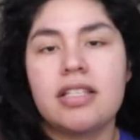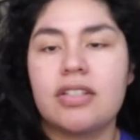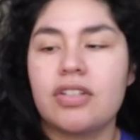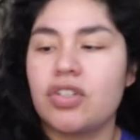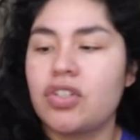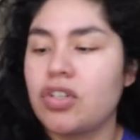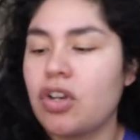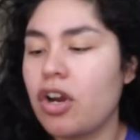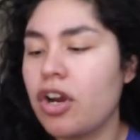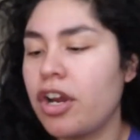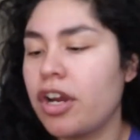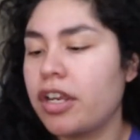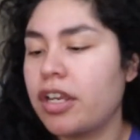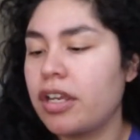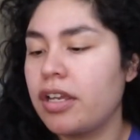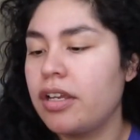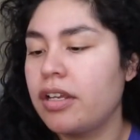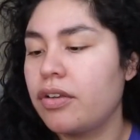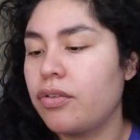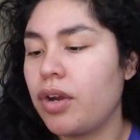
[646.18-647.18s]
the
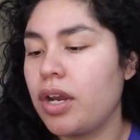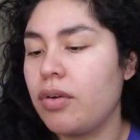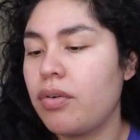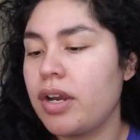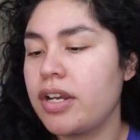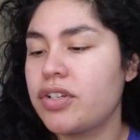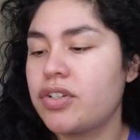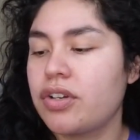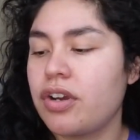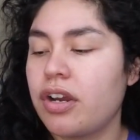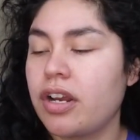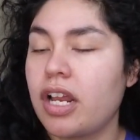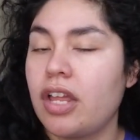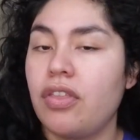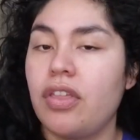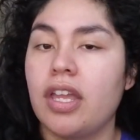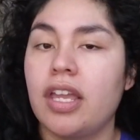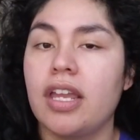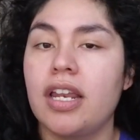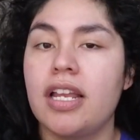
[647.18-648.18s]
shark, great white shark, I
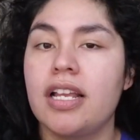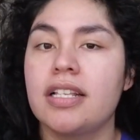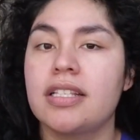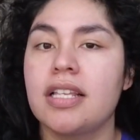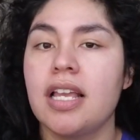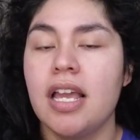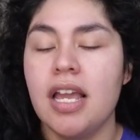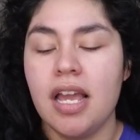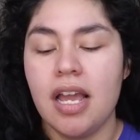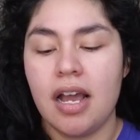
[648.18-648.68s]
think it is.